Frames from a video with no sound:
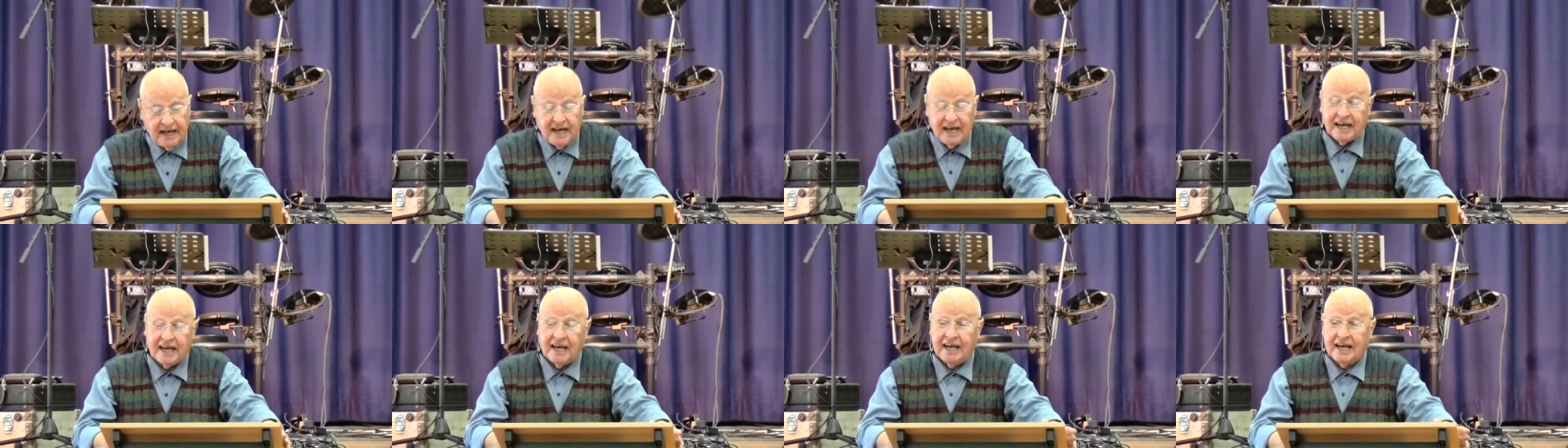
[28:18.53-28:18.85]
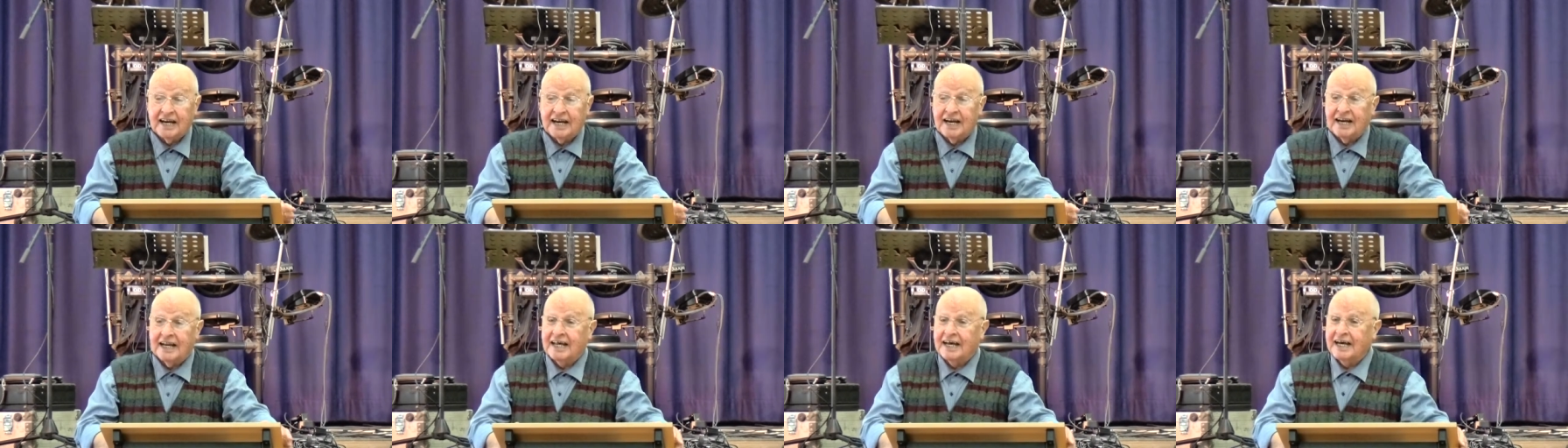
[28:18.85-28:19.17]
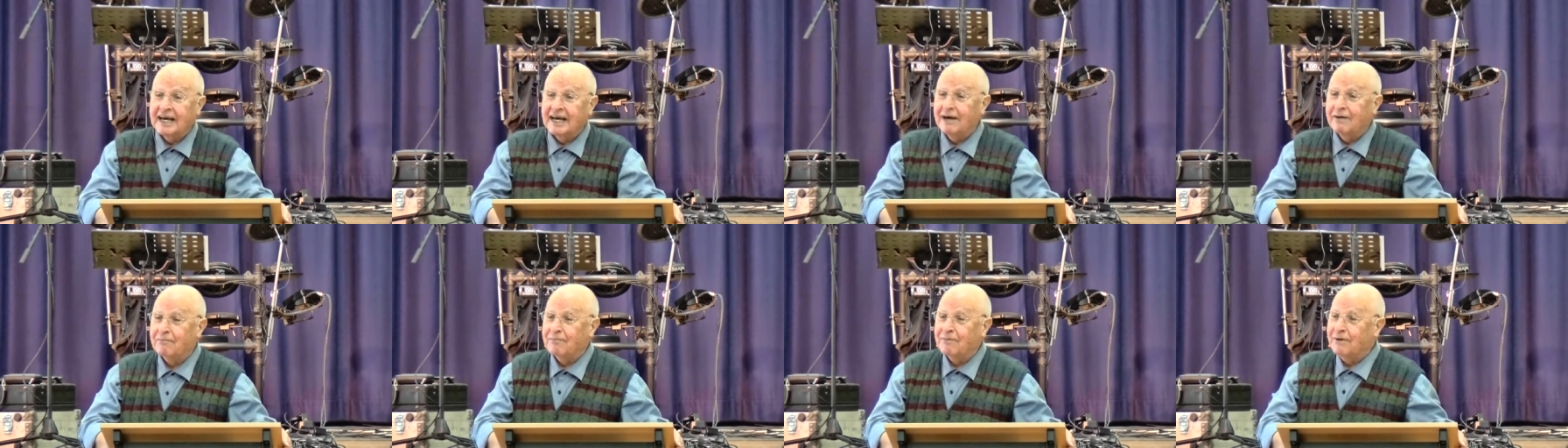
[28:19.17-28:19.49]
I get another
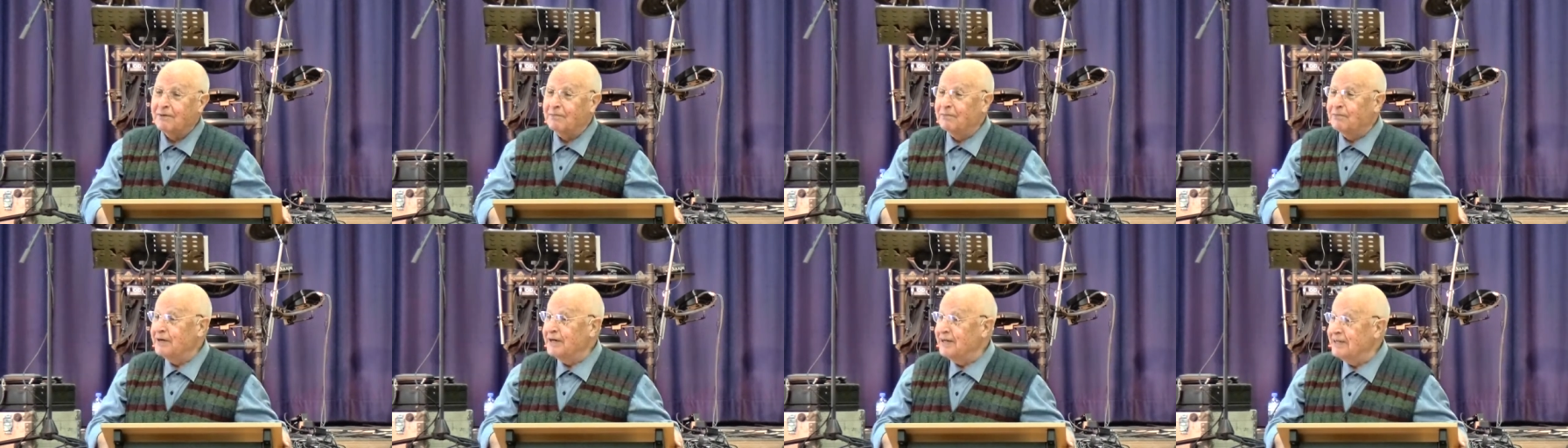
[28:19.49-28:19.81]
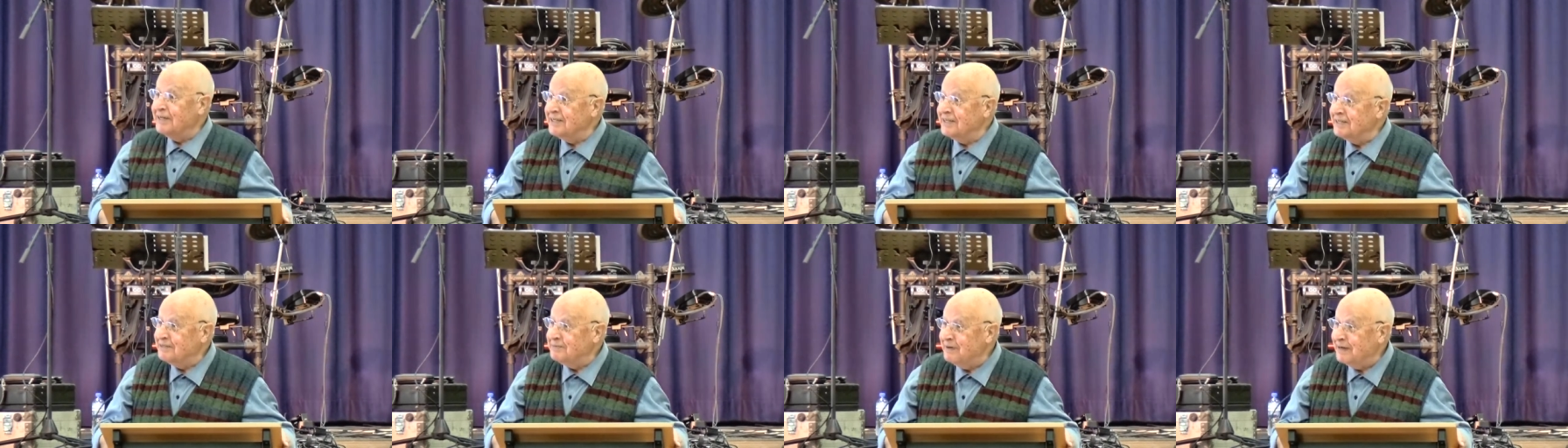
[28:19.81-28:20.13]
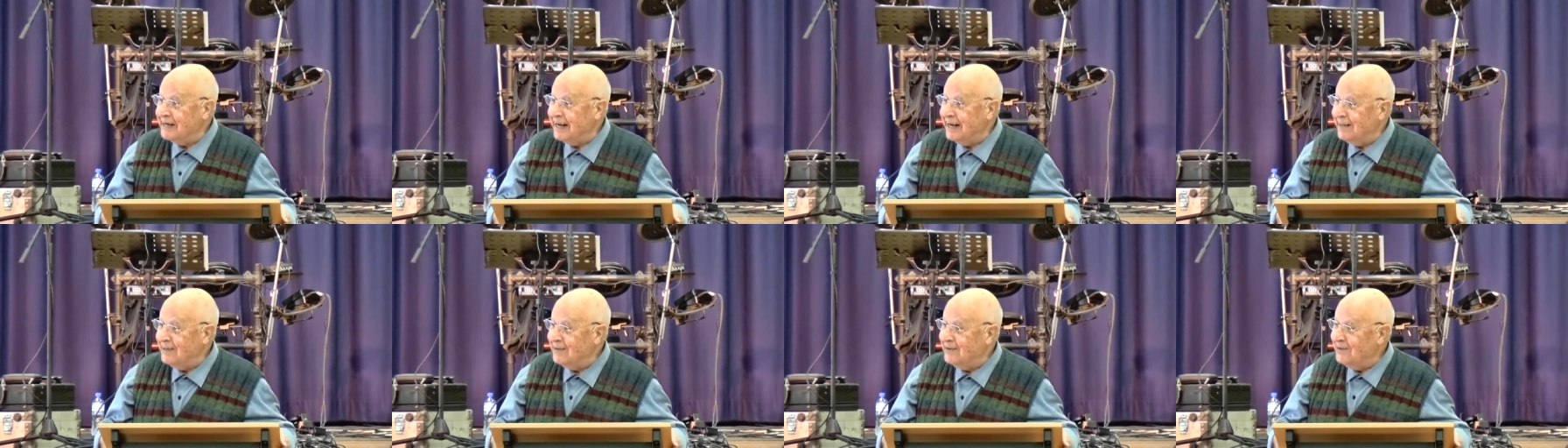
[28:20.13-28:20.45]
couple of pages,
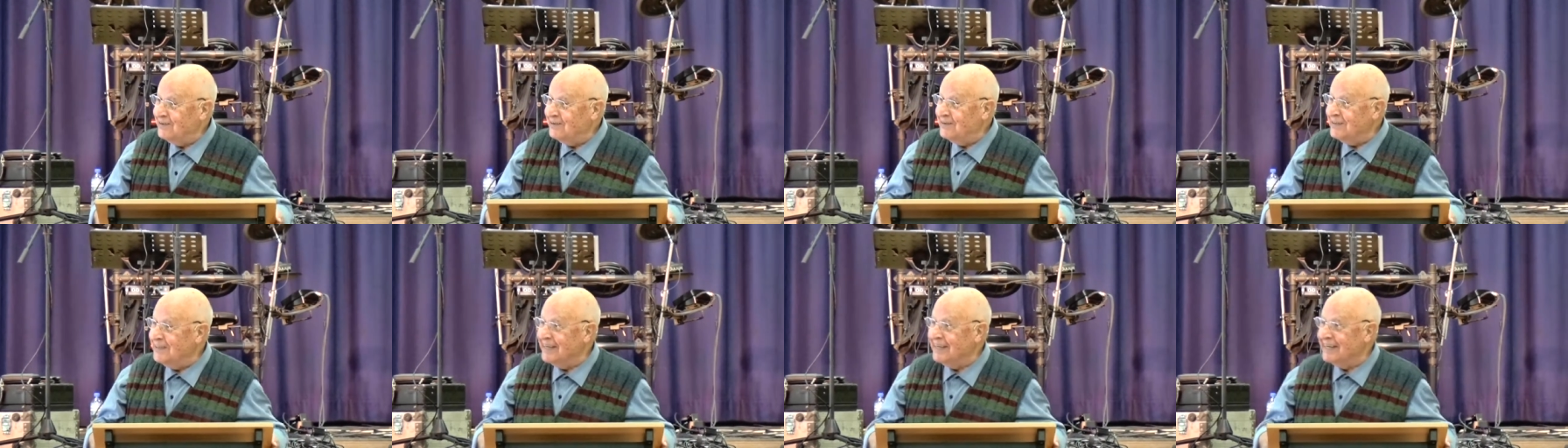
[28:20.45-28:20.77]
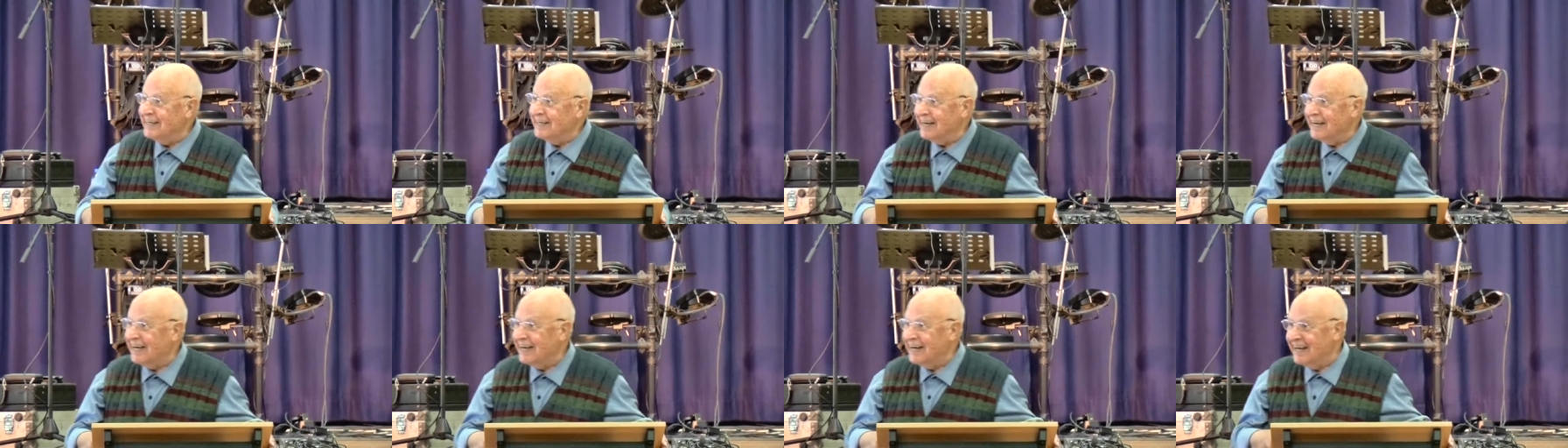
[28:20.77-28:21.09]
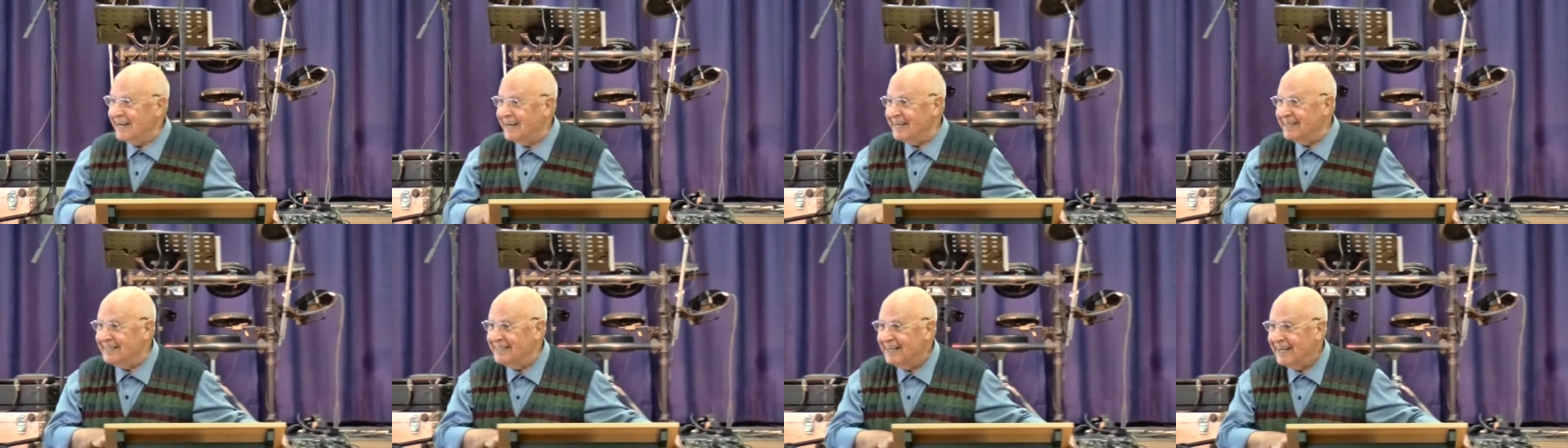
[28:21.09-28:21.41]
but I don't think I'll
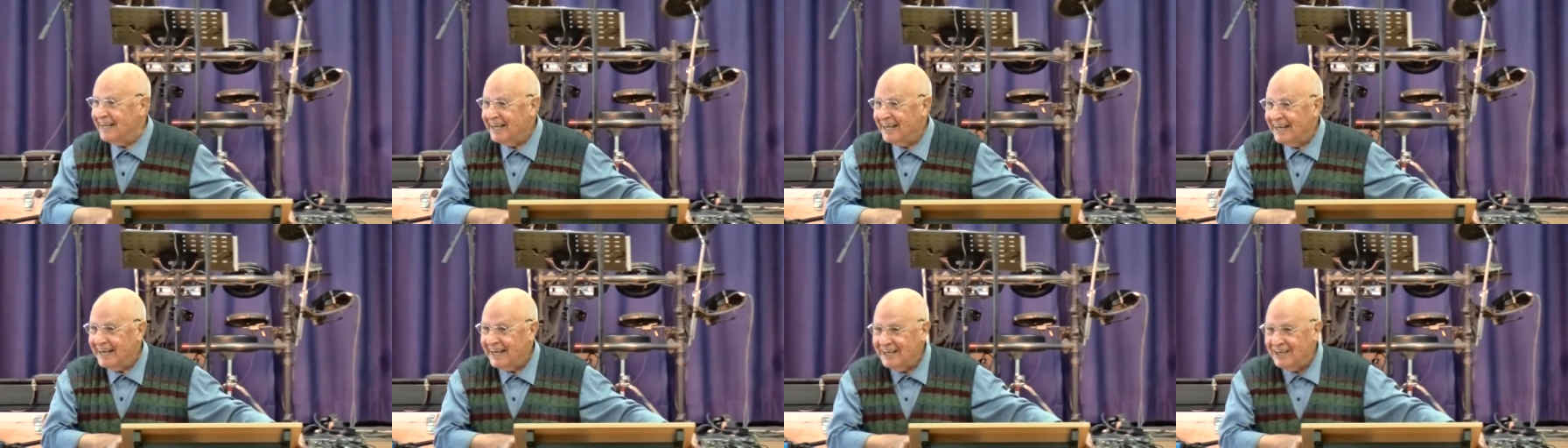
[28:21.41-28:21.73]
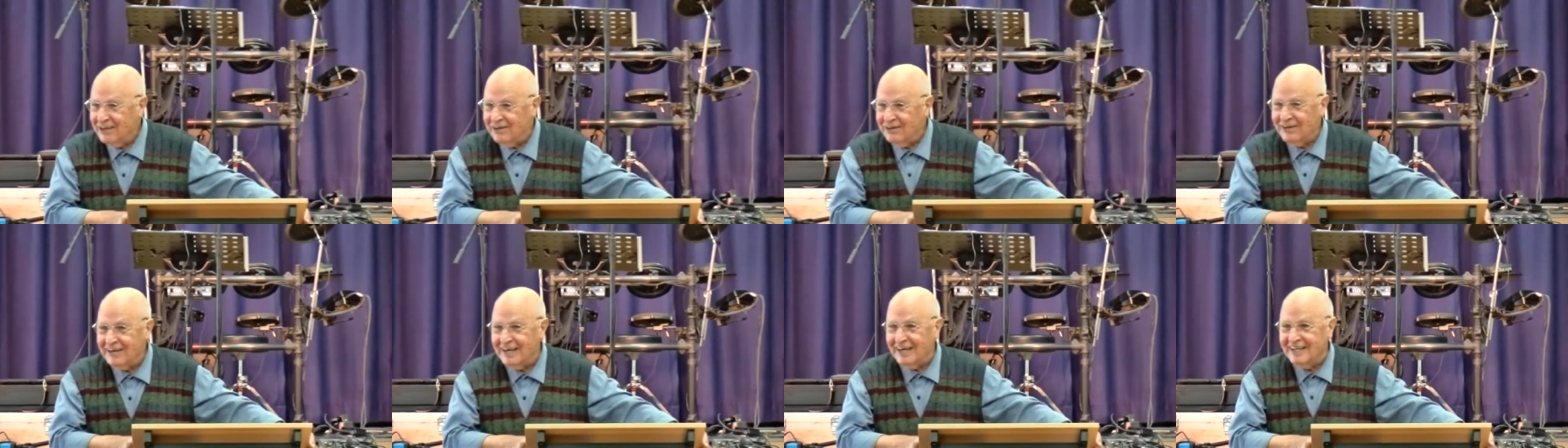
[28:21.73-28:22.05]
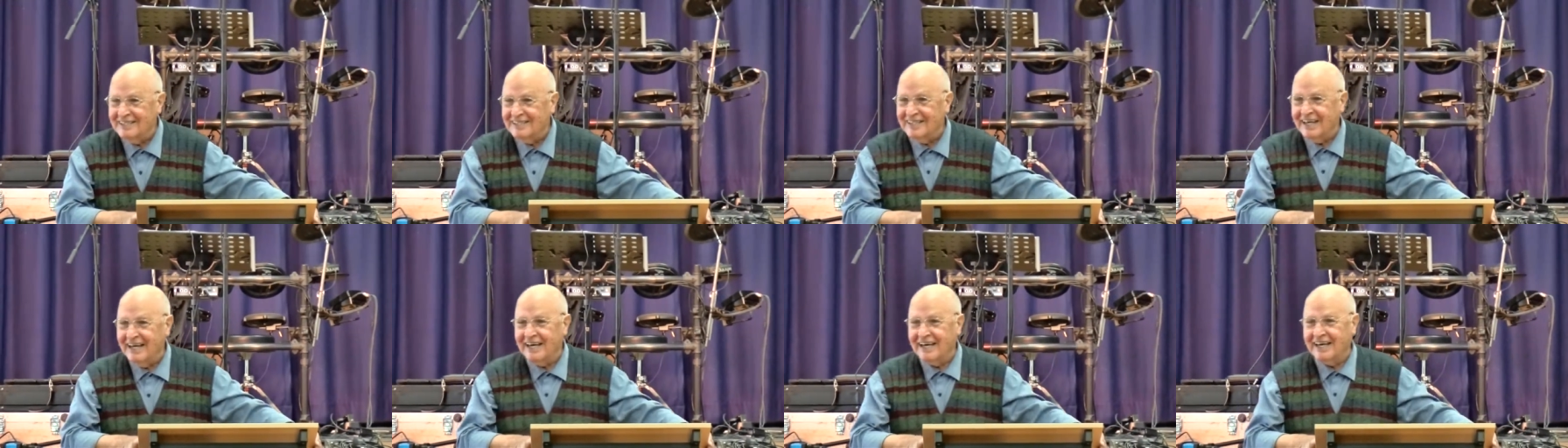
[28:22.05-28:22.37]
let you
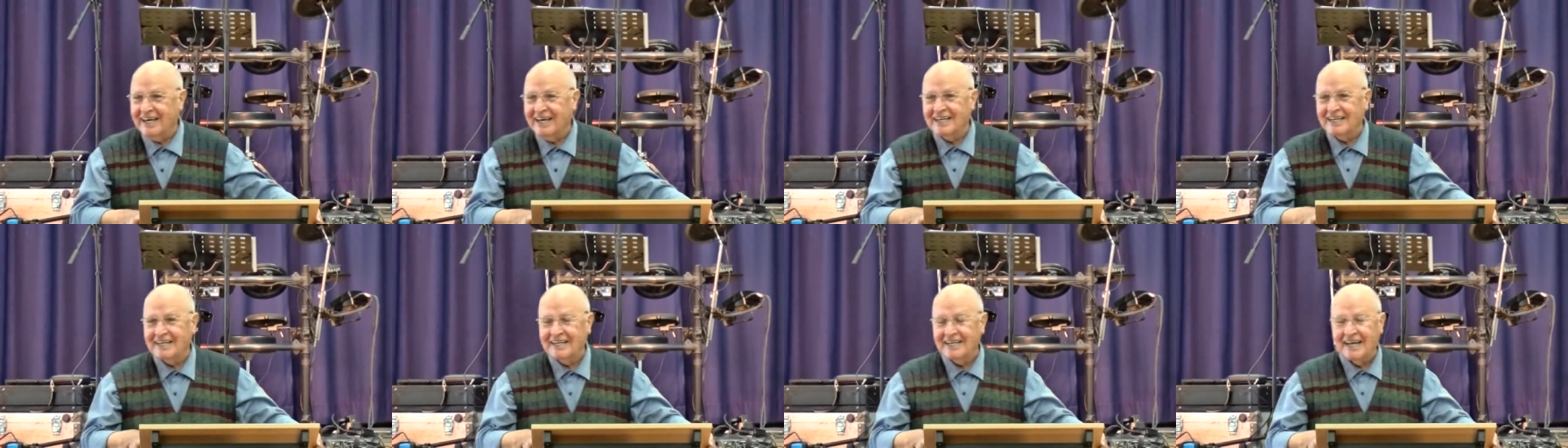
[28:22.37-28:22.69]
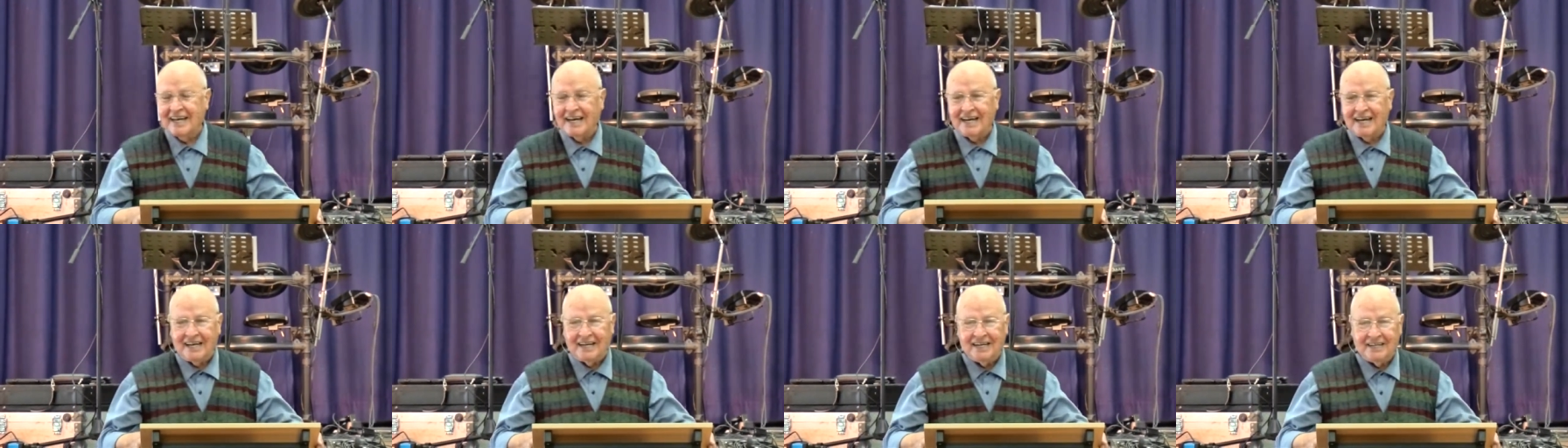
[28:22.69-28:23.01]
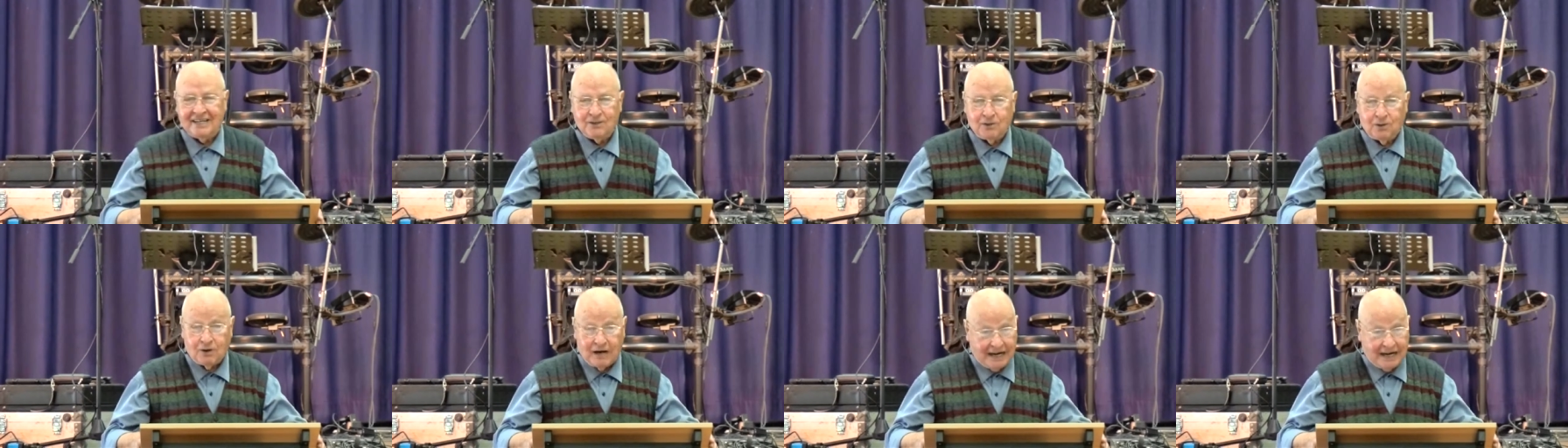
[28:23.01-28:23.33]
can take it. Uh,